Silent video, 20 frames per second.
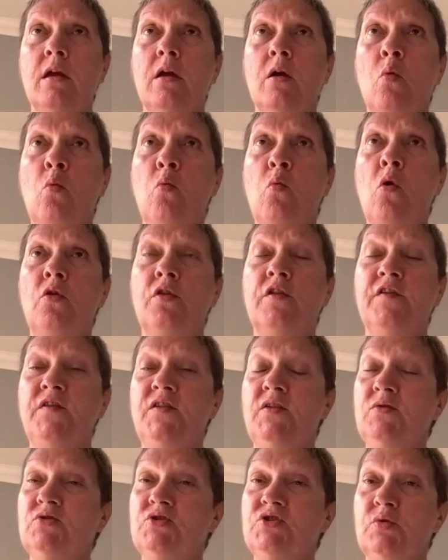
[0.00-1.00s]
what the
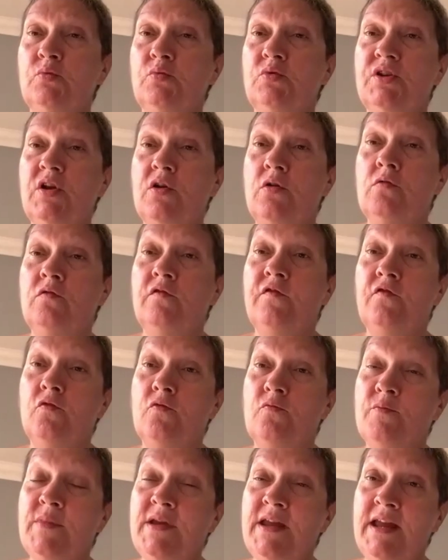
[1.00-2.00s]
future would hold
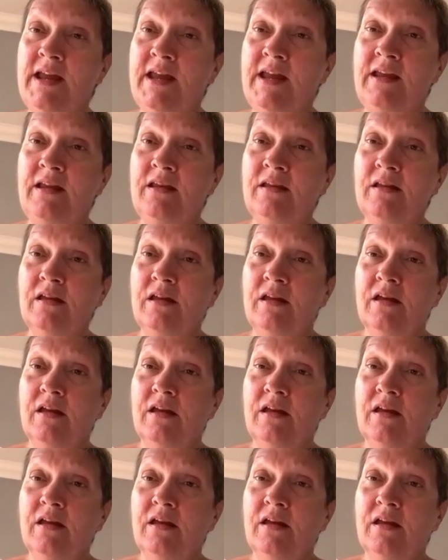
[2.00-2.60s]
for me,